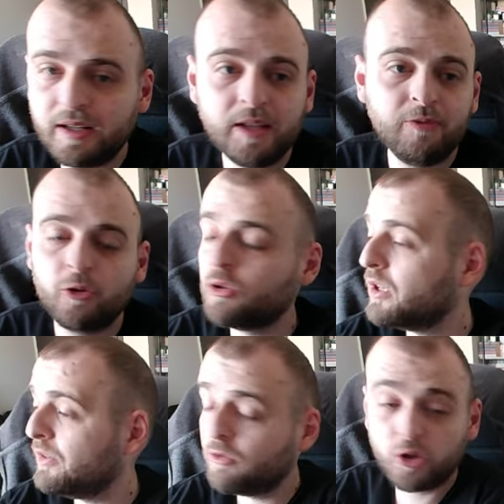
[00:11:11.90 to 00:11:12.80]
if you're
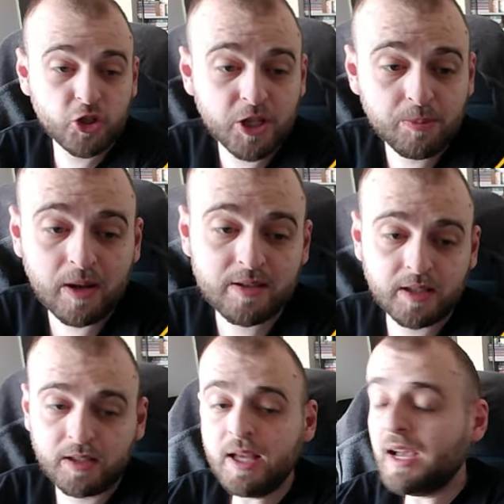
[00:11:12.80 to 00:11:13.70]
looking for a cheap
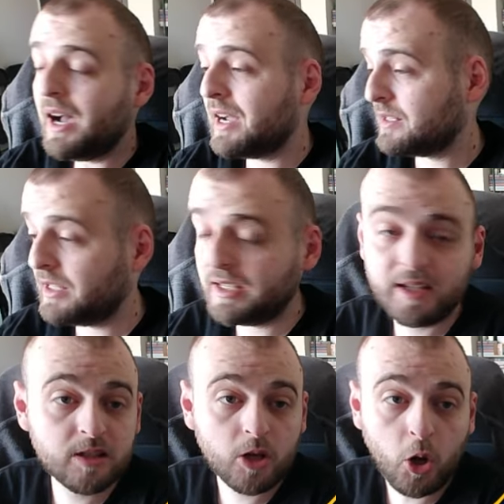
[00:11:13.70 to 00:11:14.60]
asset, as
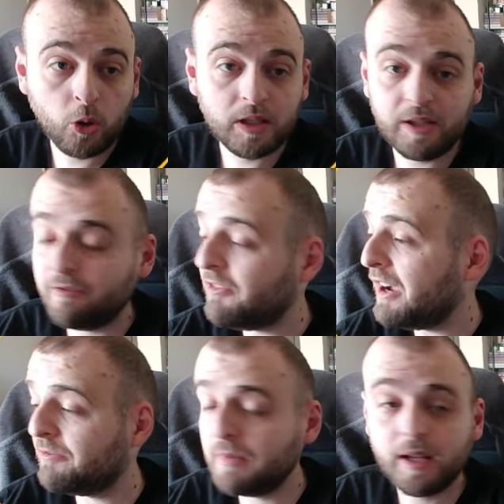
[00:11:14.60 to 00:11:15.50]
he's only
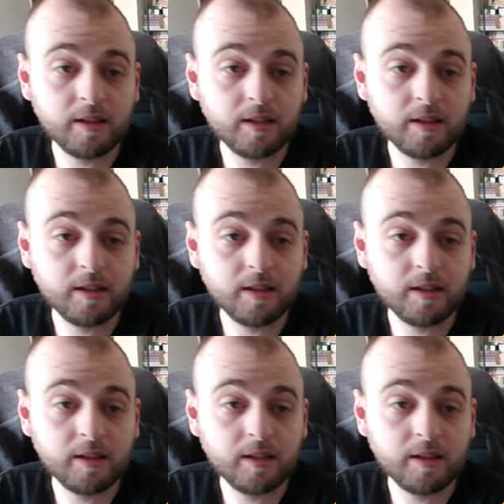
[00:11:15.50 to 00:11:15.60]
5 million